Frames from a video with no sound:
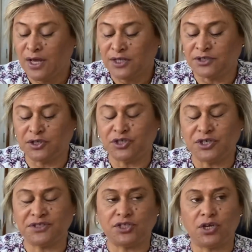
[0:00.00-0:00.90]
So
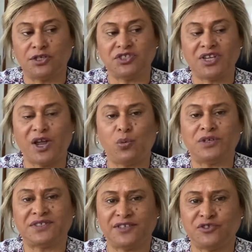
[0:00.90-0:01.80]
just, take
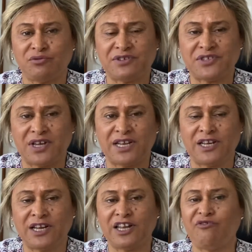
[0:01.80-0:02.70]
what does resonate
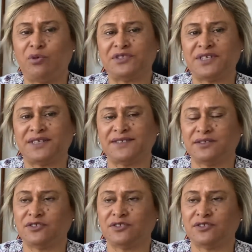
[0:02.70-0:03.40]
and leave what doesn't.